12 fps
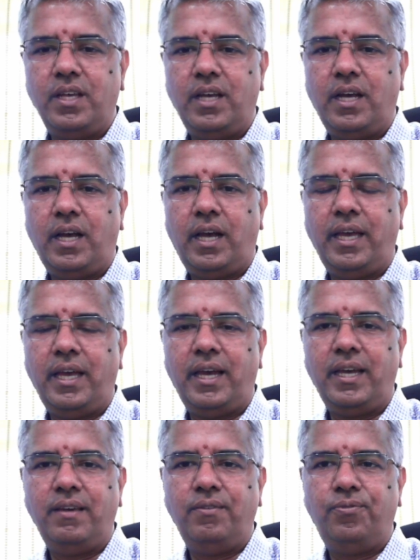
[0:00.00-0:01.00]

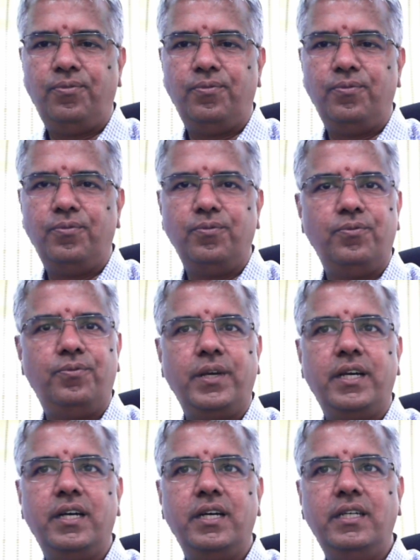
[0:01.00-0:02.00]
I
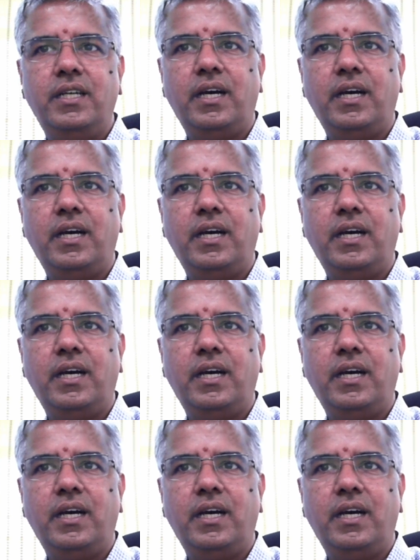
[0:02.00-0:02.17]
figured,